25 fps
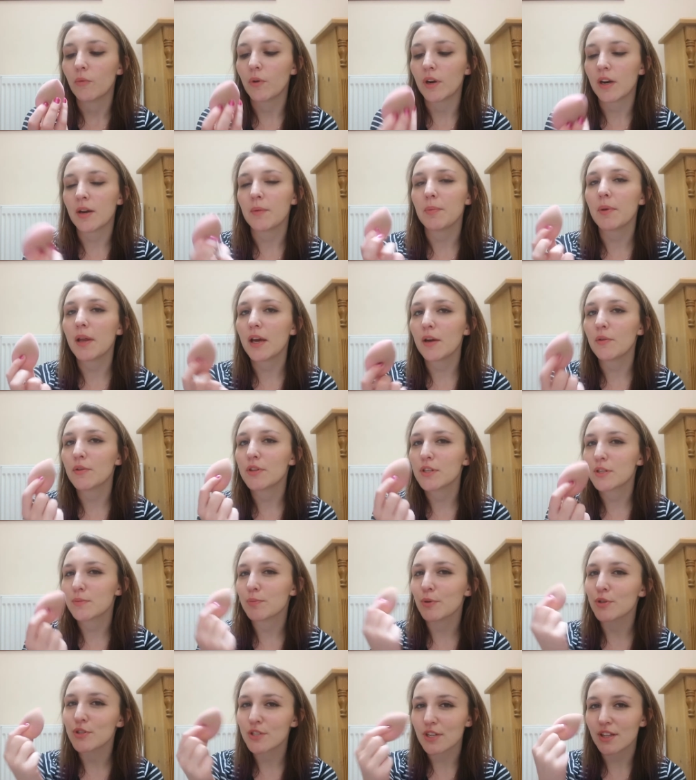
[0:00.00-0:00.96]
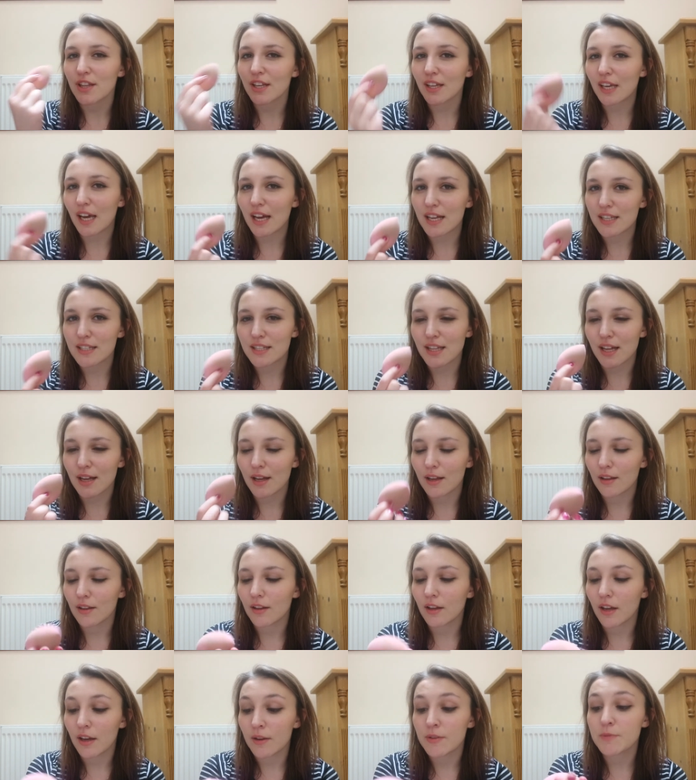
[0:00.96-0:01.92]
When I apply it with a sponge, I think it adds that,
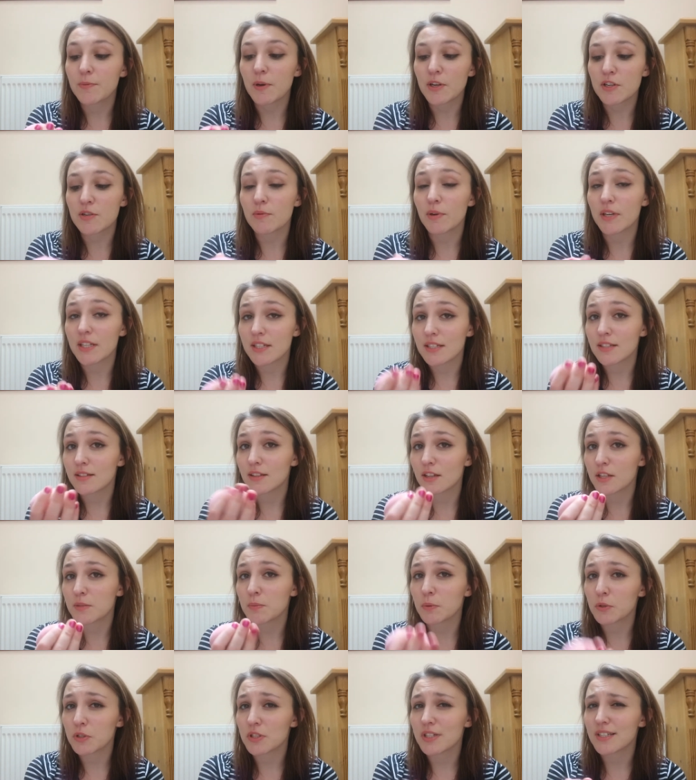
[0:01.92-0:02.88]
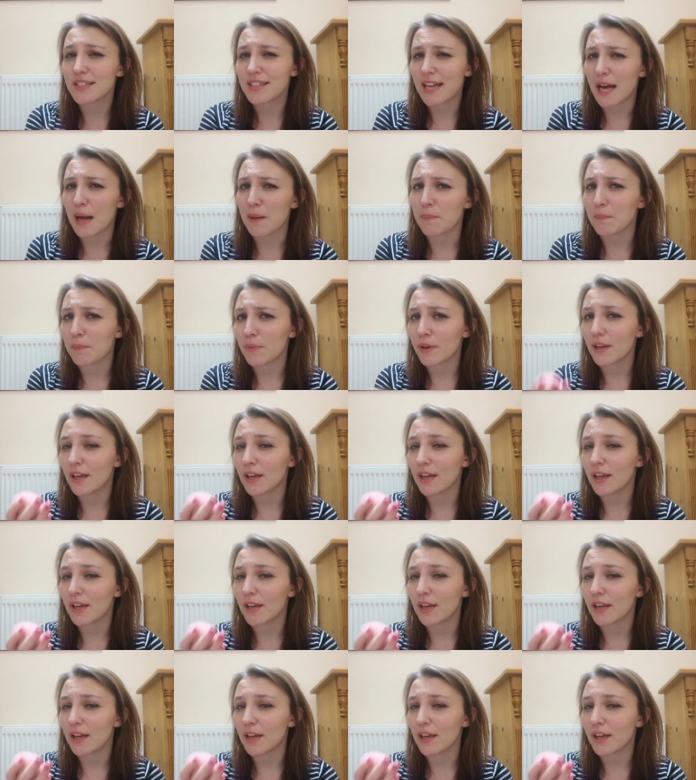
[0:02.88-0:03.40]
especially when the sponge is damp,